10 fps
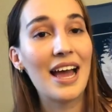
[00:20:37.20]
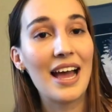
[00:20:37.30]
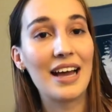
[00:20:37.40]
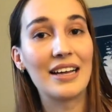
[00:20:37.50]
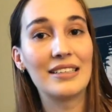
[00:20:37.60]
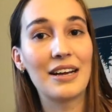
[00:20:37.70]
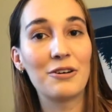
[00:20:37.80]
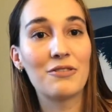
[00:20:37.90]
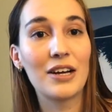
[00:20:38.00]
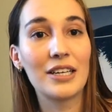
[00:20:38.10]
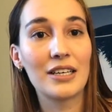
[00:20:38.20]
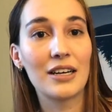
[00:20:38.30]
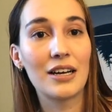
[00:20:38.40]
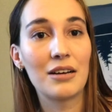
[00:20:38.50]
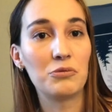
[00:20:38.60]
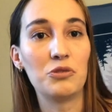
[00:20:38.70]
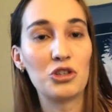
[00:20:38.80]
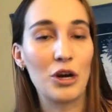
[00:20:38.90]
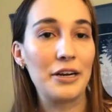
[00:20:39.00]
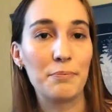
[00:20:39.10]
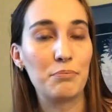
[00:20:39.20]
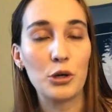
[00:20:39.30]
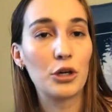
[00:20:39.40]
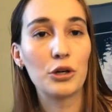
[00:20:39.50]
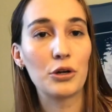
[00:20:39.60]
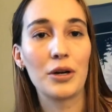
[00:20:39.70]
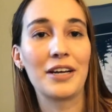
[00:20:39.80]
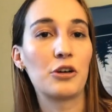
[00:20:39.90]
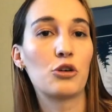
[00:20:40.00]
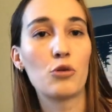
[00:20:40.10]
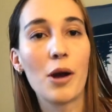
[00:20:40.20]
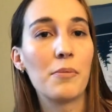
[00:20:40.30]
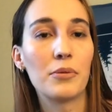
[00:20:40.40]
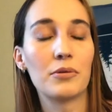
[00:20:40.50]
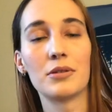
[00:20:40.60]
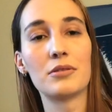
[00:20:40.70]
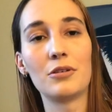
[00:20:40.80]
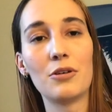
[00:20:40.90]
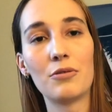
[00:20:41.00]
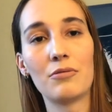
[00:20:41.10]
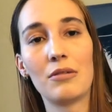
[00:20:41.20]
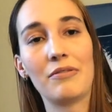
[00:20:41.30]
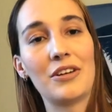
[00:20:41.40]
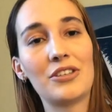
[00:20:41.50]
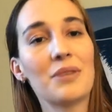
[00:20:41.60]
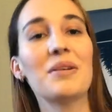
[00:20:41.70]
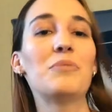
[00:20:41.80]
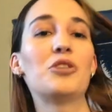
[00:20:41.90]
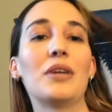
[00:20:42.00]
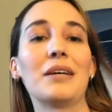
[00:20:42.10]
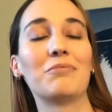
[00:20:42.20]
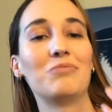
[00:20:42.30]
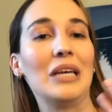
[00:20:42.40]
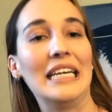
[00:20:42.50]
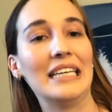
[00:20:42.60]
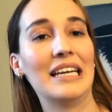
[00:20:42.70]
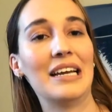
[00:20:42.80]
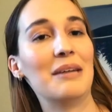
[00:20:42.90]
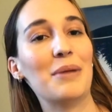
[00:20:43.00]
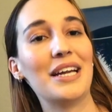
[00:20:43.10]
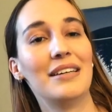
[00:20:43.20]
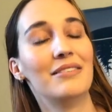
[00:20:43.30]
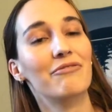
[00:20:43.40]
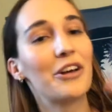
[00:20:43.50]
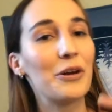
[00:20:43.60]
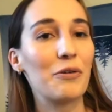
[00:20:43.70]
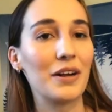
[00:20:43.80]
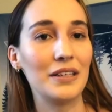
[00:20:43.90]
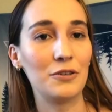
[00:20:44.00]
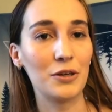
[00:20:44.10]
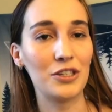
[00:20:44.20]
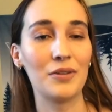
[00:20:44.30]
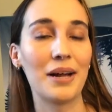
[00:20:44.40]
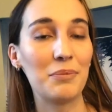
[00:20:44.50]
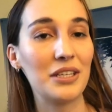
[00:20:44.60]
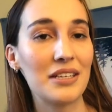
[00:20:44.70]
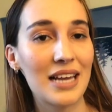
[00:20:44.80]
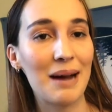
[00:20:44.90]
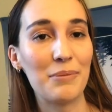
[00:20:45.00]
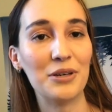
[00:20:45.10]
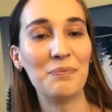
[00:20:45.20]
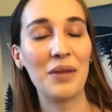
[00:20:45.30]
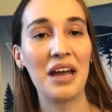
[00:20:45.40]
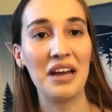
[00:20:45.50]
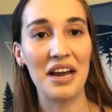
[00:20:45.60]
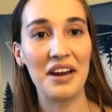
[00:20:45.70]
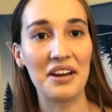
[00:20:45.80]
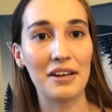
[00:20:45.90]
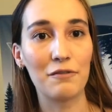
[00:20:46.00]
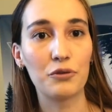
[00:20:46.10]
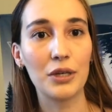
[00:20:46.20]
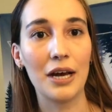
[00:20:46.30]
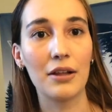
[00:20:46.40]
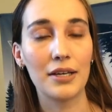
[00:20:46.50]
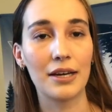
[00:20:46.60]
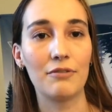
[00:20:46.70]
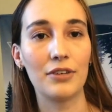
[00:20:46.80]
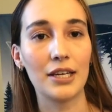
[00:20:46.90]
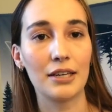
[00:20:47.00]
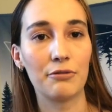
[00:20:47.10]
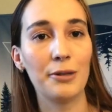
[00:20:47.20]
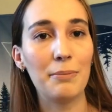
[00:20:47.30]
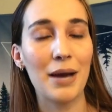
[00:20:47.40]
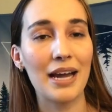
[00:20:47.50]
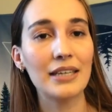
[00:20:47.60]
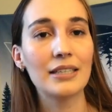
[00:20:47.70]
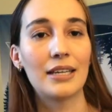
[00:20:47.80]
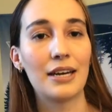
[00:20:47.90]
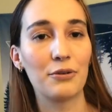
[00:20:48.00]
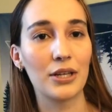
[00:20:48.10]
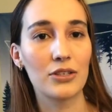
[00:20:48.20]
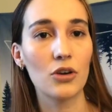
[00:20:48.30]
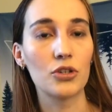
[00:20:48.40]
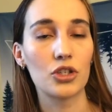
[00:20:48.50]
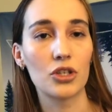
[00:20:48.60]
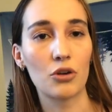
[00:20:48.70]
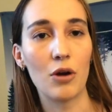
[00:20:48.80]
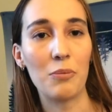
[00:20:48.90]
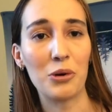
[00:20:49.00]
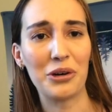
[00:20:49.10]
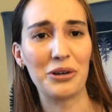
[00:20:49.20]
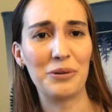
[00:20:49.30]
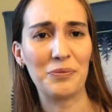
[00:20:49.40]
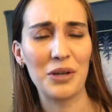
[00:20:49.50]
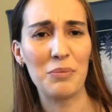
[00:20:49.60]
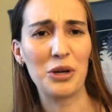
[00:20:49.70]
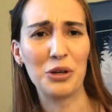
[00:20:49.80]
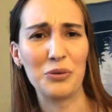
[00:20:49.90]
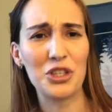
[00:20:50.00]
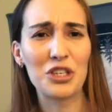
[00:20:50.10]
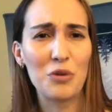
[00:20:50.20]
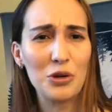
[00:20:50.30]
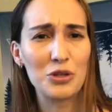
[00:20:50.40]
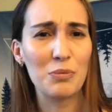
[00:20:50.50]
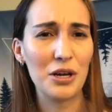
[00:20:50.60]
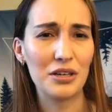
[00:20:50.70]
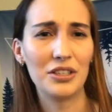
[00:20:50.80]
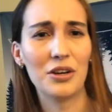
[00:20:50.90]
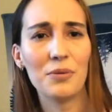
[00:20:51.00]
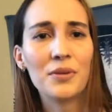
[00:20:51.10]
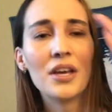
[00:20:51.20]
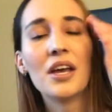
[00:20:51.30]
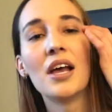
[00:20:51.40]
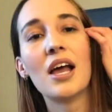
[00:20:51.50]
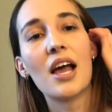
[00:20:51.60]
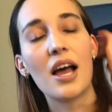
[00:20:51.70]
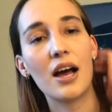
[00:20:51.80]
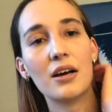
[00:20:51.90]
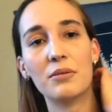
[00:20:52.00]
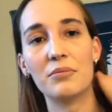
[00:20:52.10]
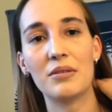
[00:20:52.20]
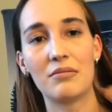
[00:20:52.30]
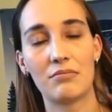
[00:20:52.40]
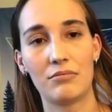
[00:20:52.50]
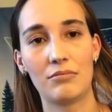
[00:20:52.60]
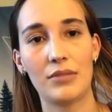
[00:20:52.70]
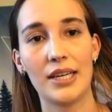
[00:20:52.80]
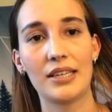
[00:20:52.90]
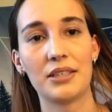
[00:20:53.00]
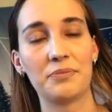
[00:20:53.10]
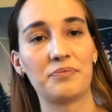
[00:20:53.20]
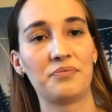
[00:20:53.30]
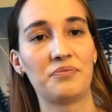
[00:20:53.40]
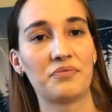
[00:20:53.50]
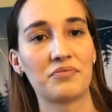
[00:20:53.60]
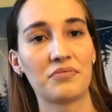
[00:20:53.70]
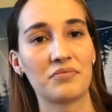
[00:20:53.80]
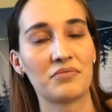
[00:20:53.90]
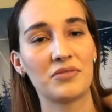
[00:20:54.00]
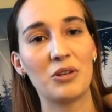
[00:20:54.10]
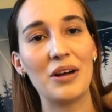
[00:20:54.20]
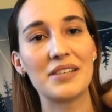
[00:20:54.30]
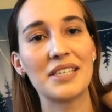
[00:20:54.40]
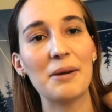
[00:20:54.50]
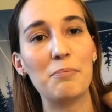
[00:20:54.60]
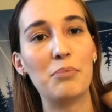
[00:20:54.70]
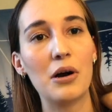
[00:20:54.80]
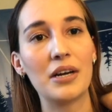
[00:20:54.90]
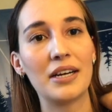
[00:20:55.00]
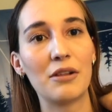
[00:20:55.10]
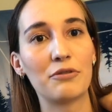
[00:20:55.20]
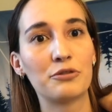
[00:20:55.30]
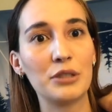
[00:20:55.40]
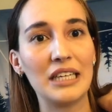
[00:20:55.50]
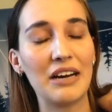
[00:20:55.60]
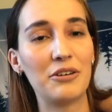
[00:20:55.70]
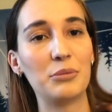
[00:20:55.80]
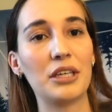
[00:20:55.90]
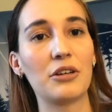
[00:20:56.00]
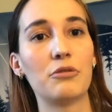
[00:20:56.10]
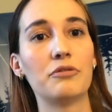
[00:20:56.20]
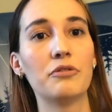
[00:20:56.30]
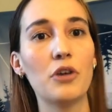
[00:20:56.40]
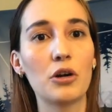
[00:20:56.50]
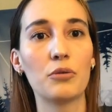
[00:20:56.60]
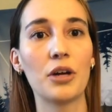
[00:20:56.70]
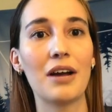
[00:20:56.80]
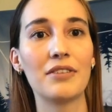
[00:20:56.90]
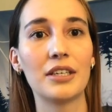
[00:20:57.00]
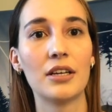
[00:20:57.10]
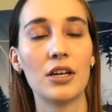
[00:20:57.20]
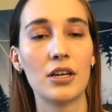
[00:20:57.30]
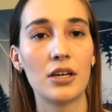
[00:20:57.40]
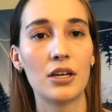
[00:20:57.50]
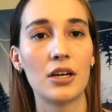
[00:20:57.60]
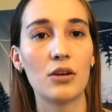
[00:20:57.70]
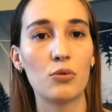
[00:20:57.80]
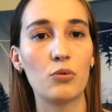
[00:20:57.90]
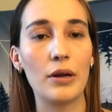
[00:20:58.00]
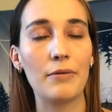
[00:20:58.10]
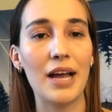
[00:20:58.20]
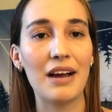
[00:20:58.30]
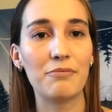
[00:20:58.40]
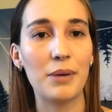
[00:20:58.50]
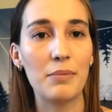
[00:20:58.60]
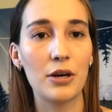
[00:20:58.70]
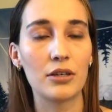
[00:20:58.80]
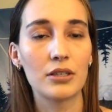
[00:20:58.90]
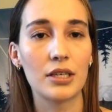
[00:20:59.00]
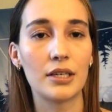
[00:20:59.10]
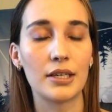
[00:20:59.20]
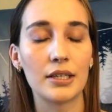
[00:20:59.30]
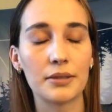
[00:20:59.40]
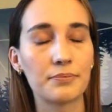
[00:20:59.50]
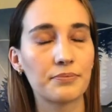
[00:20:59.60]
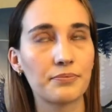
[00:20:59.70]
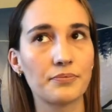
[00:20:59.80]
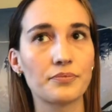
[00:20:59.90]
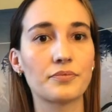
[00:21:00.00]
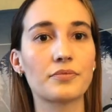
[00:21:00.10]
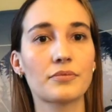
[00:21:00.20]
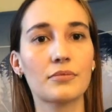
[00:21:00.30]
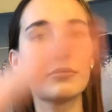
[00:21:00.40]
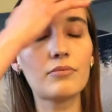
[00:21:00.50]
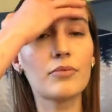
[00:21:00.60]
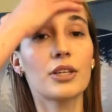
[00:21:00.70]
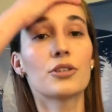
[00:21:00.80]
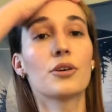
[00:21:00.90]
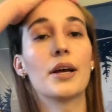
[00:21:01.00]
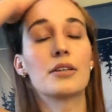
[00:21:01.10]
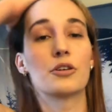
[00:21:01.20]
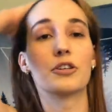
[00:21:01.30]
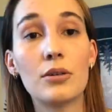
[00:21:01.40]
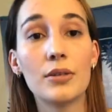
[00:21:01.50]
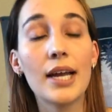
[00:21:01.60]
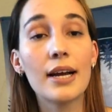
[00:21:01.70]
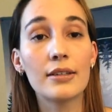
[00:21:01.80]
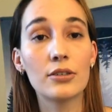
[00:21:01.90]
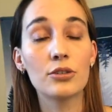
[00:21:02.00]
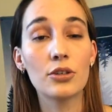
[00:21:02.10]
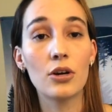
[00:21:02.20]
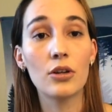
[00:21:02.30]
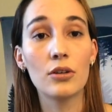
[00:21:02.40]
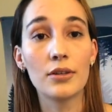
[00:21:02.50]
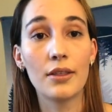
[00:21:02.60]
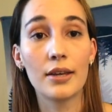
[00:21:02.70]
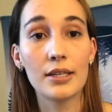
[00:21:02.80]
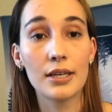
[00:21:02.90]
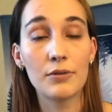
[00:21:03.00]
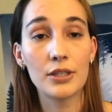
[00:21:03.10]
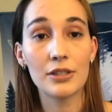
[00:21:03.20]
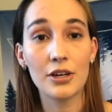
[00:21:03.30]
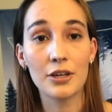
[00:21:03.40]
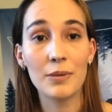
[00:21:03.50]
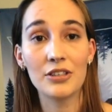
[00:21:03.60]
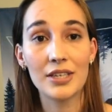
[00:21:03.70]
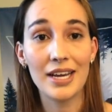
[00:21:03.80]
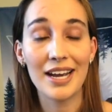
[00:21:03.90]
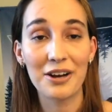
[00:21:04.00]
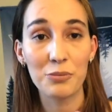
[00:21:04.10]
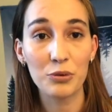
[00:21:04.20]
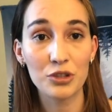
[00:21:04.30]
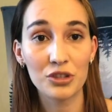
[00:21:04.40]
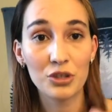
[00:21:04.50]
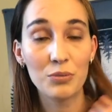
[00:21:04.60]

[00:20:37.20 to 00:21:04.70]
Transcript: And I would find like a dried up booger or like a crumb, because you know, sometimes you like eat in bed. Very rarely do I do that, but it does happen. And I'd like freak out, like I'd feel like really panicked, and then I realize, oh, it's just a crumb or a booger, which is gross, but you know. Like, or I'll see a bug and I'll freak out and be like, oh fuck, we have bed bugs. And like, so yeah, those are all the things I wanted to talk about today. I hope it wasn't too